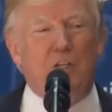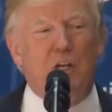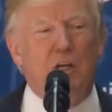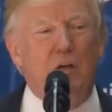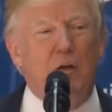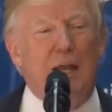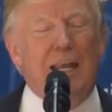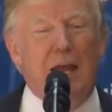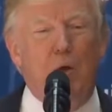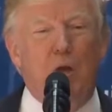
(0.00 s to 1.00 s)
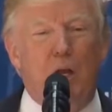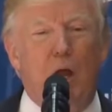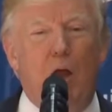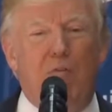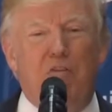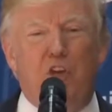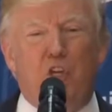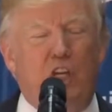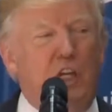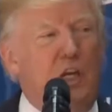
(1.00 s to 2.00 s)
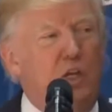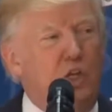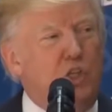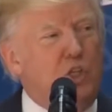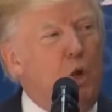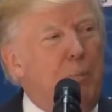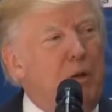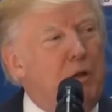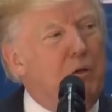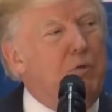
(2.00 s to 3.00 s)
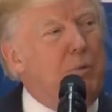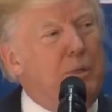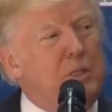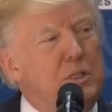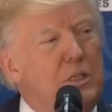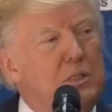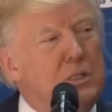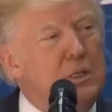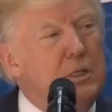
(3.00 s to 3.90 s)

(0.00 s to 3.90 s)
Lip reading: ago, and now it officially just opened for business.